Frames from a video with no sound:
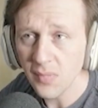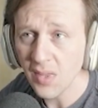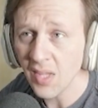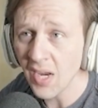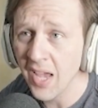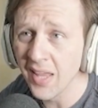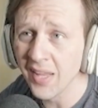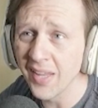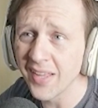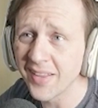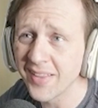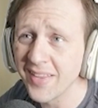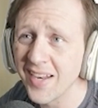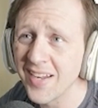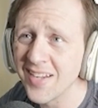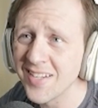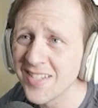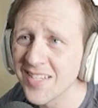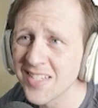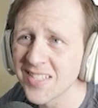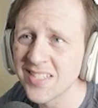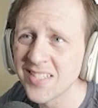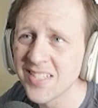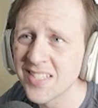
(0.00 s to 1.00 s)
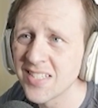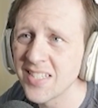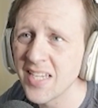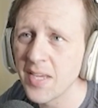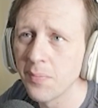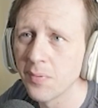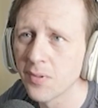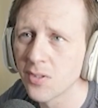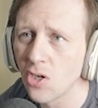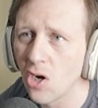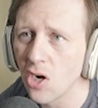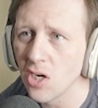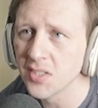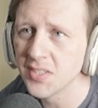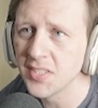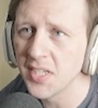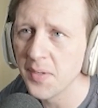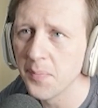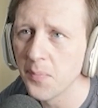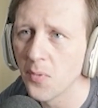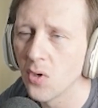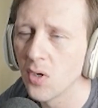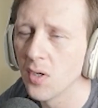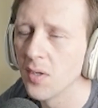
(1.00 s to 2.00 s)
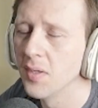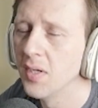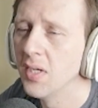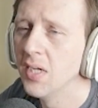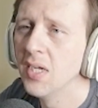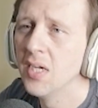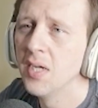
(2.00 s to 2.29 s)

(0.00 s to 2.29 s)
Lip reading: I like that it doesn't disable cards anymore,